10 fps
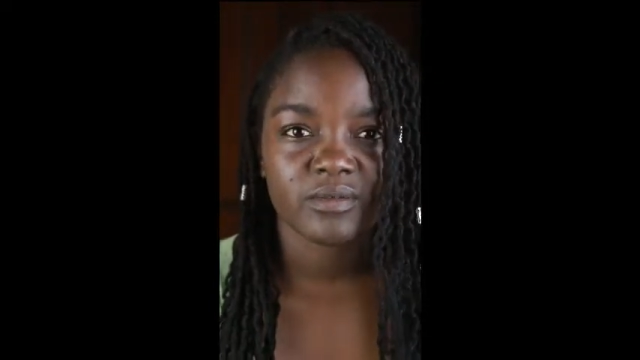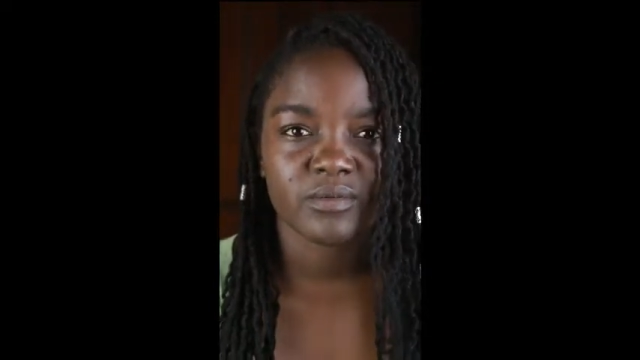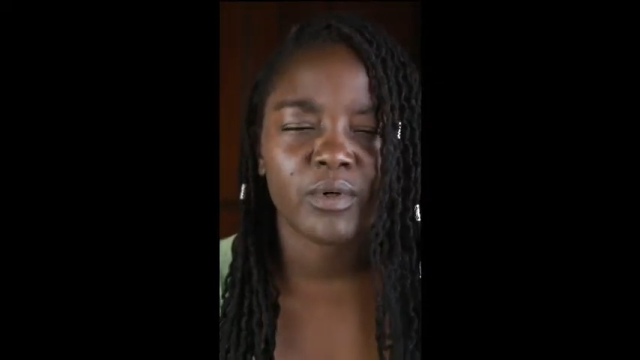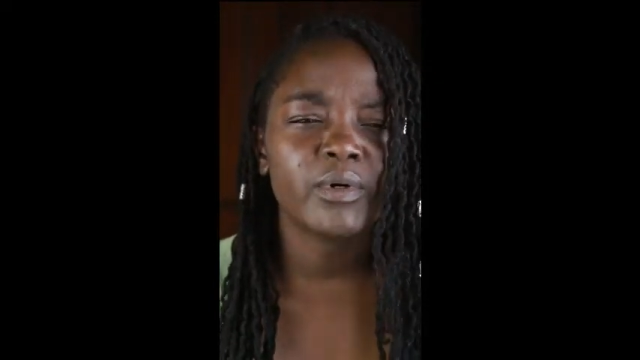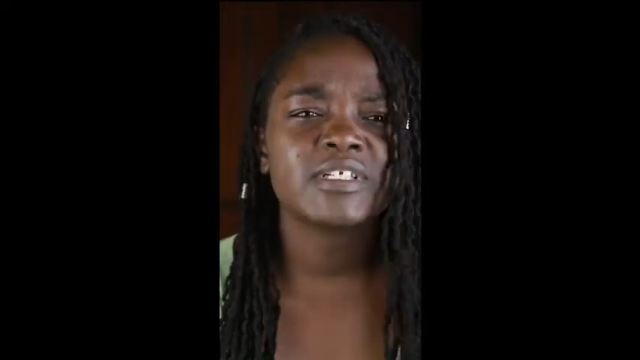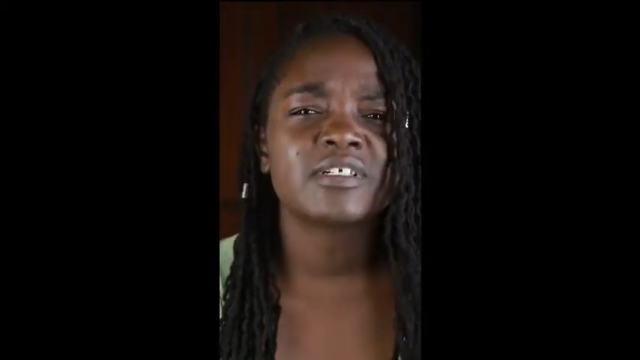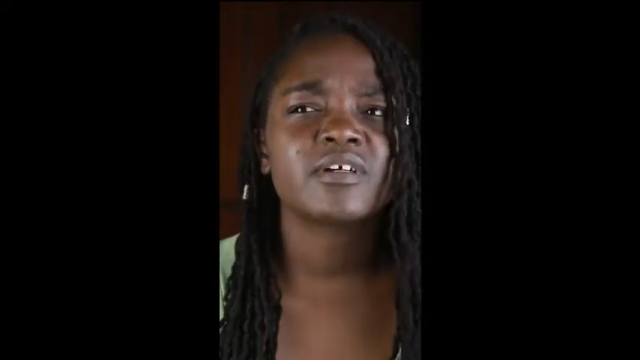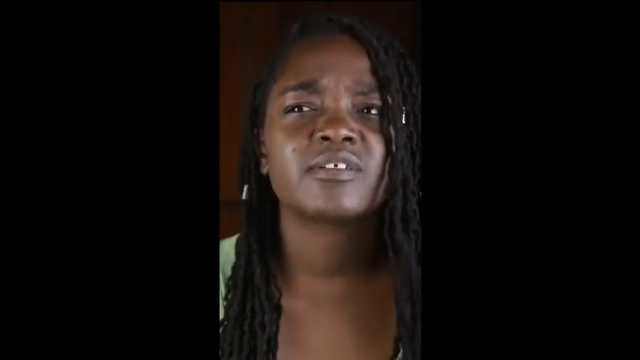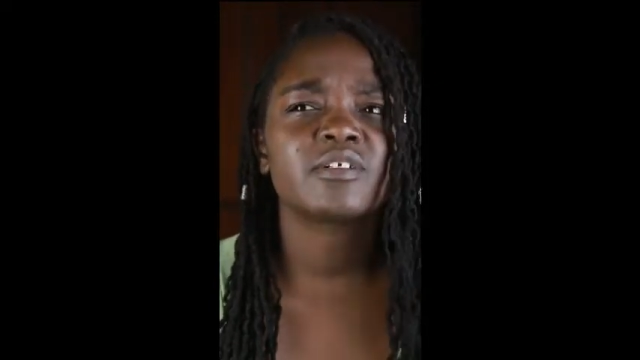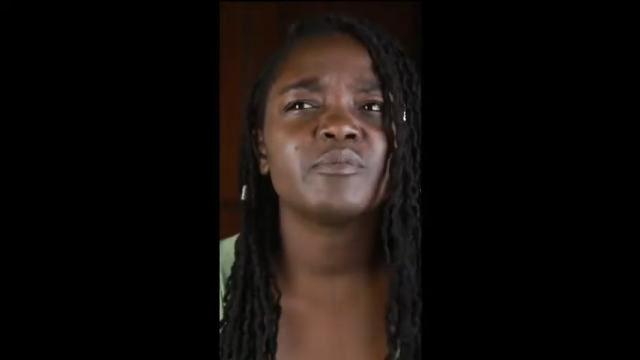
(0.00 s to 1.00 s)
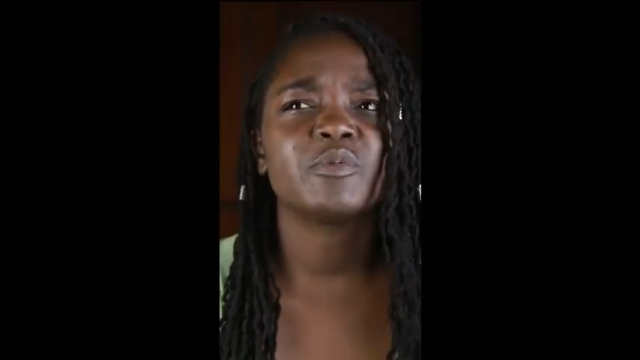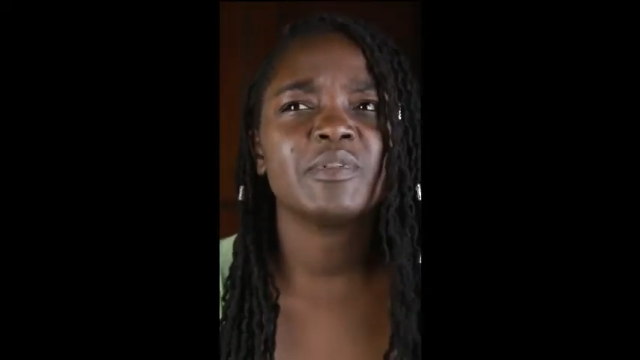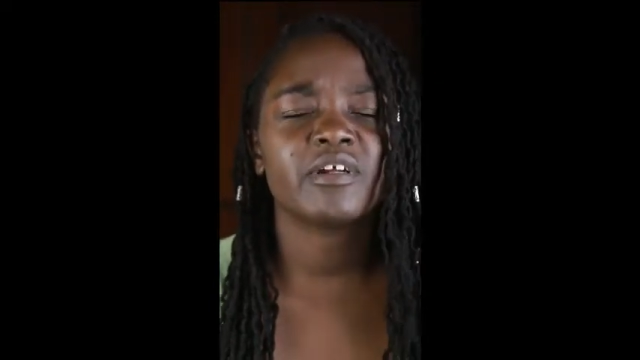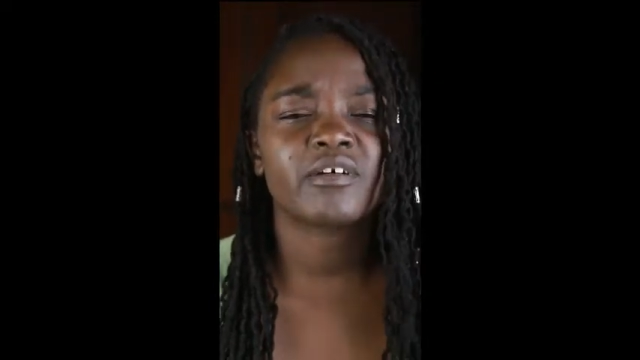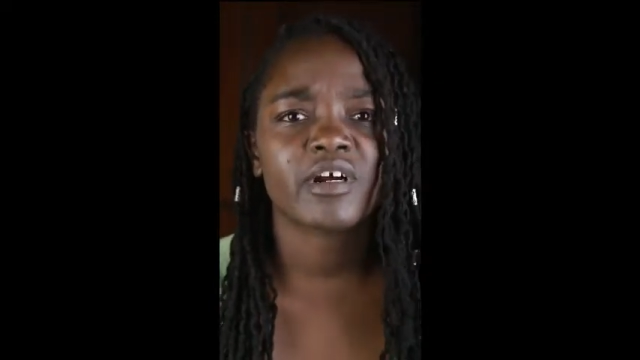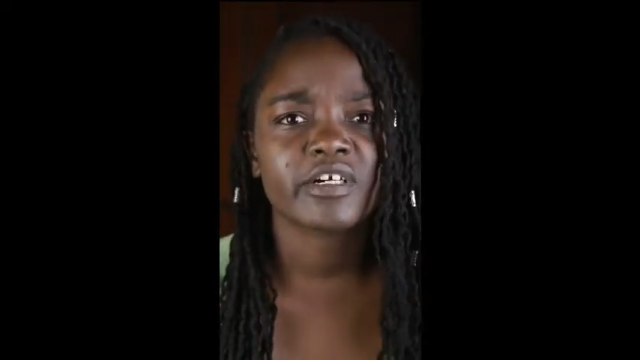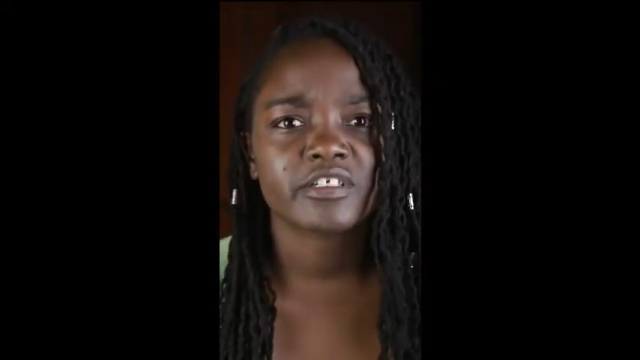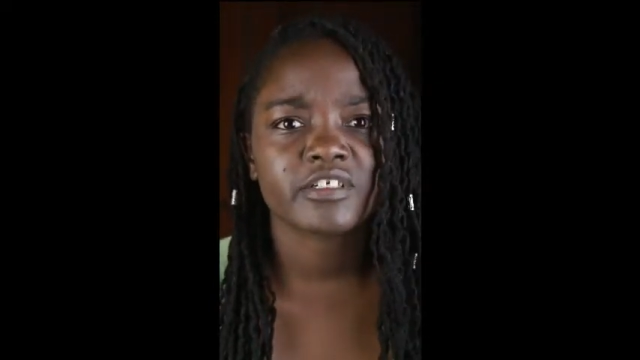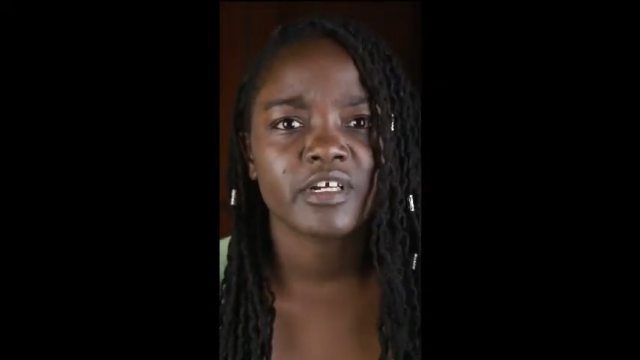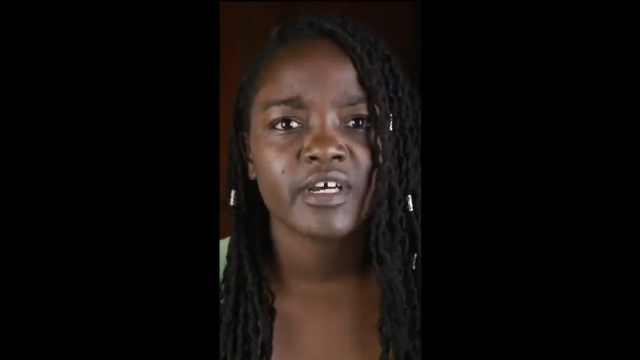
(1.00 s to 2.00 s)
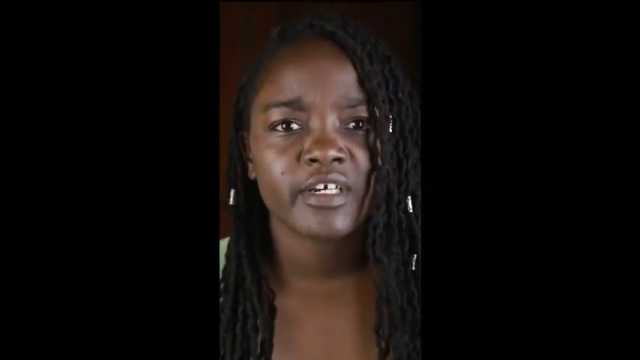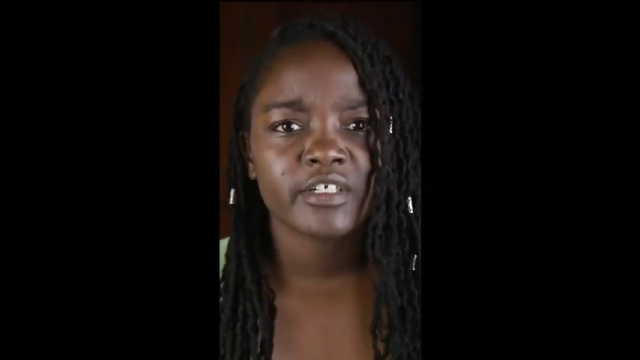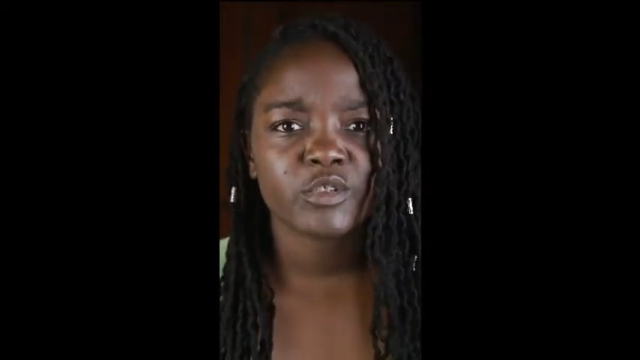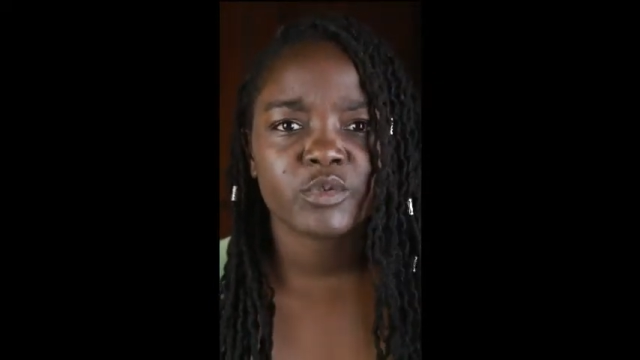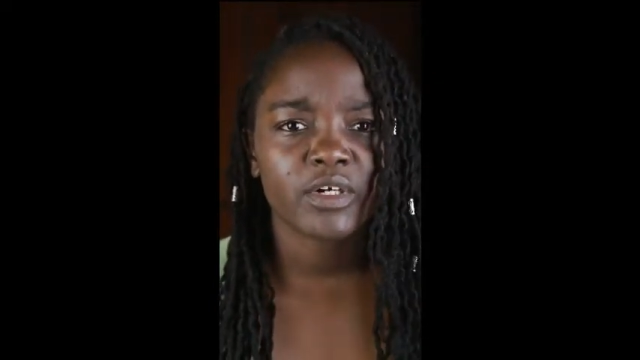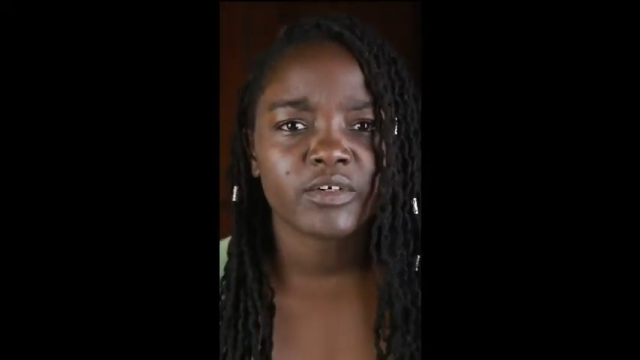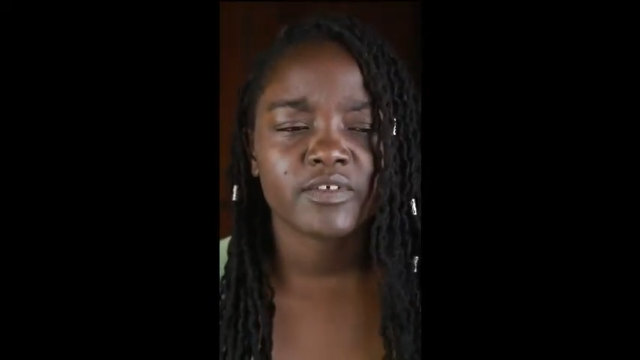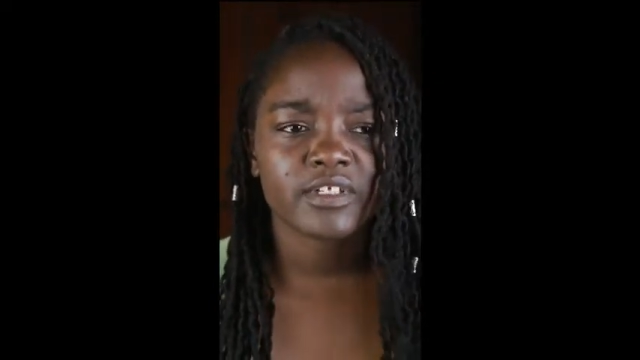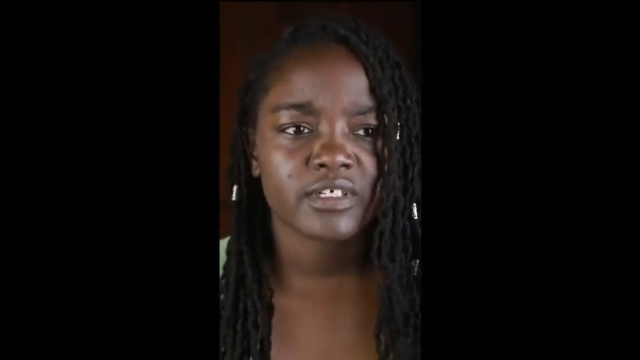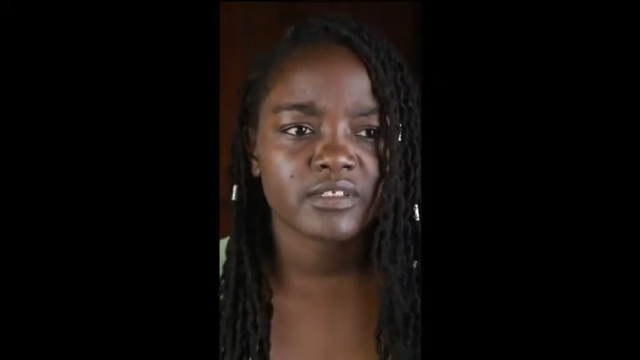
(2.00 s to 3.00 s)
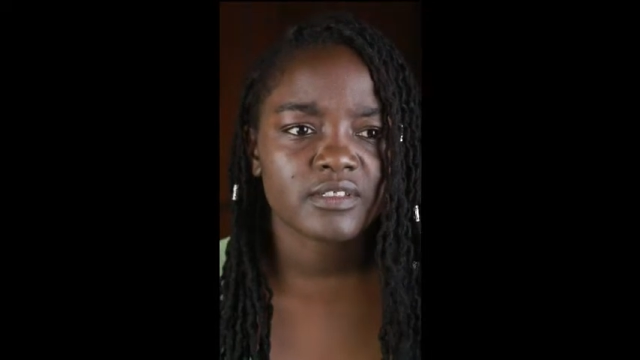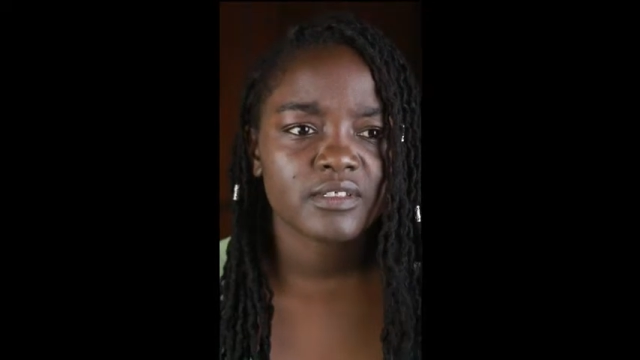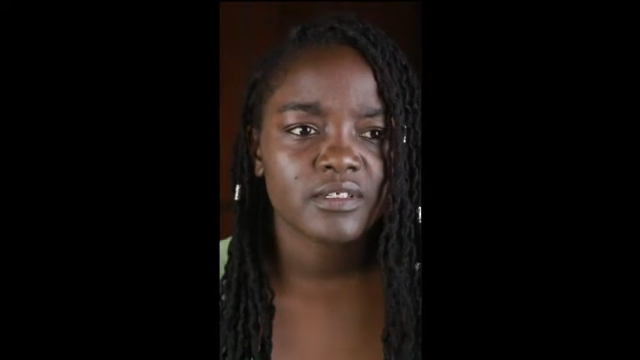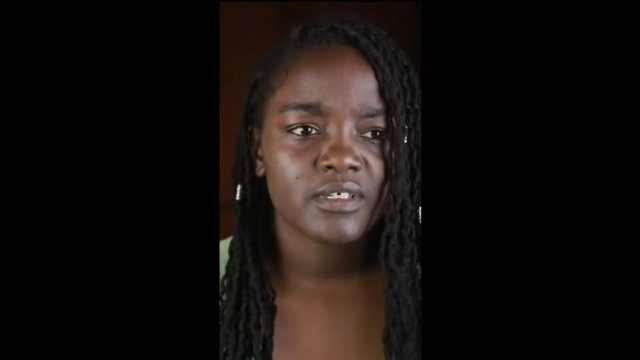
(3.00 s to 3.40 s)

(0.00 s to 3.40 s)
We always seem to be in a rush to do a lot of things.